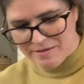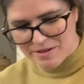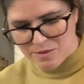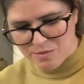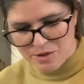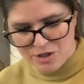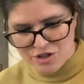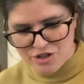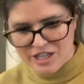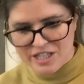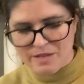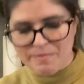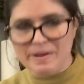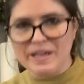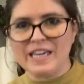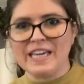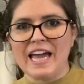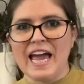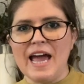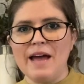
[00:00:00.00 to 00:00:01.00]
the wood trees have
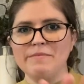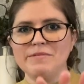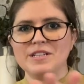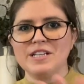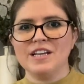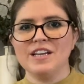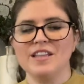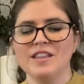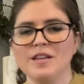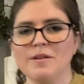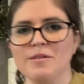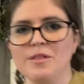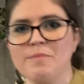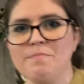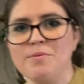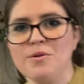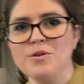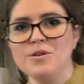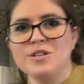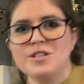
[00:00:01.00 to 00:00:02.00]
been kept, the
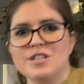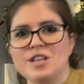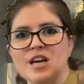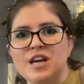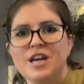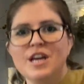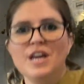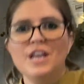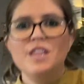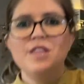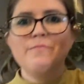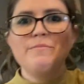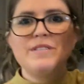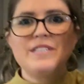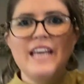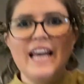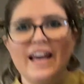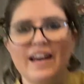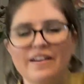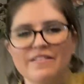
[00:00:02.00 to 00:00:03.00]
boots
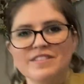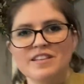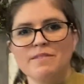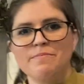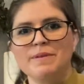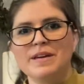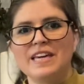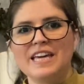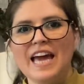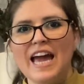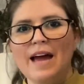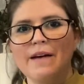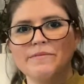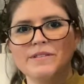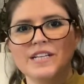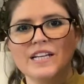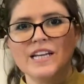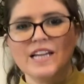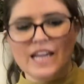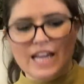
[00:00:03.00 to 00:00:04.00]
themselves have been
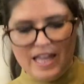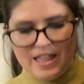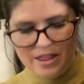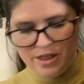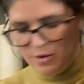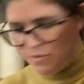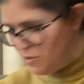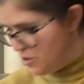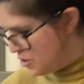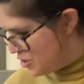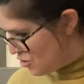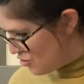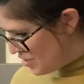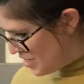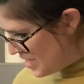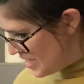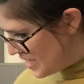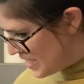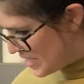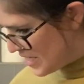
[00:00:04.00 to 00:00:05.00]
kept in the wood
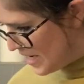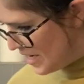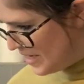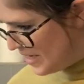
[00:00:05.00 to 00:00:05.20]
trees